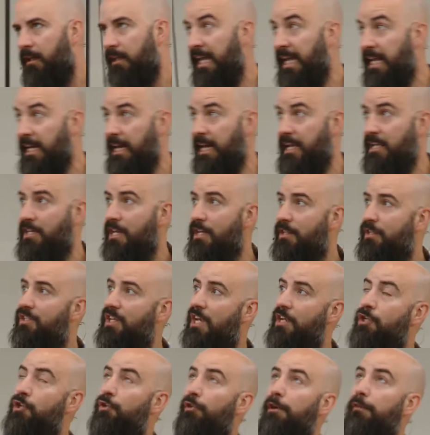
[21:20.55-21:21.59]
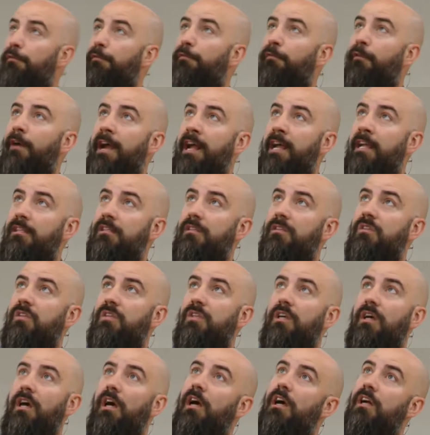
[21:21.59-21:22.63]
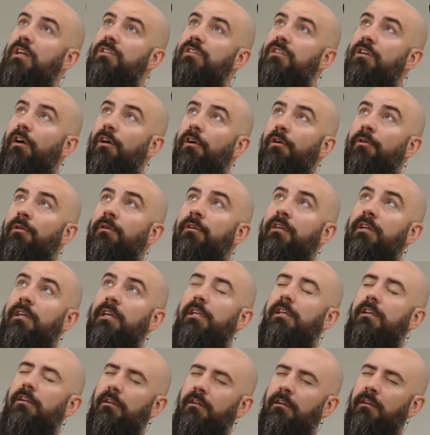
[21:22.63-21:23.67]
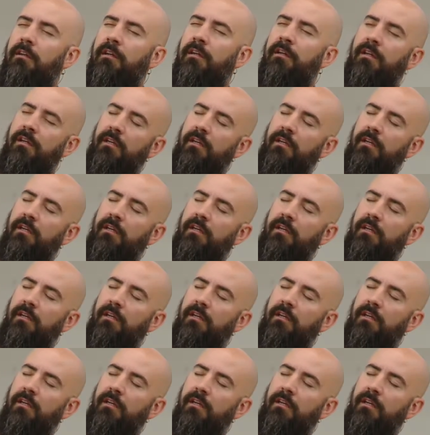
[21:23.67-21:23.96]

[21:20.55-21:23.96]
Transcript: Late 18th century France, uh, so in your